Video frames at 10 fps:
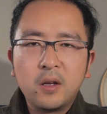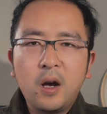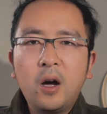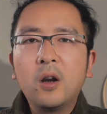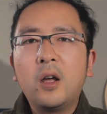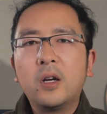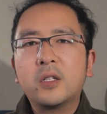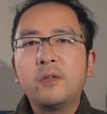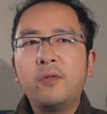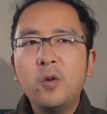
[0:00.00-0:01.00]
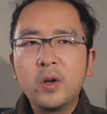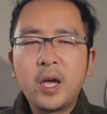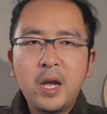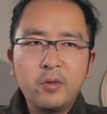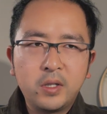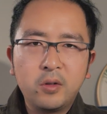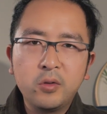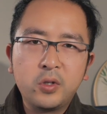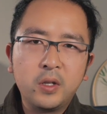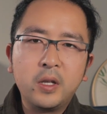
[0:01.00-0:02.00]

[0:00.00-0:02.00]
unlock the 4K resolution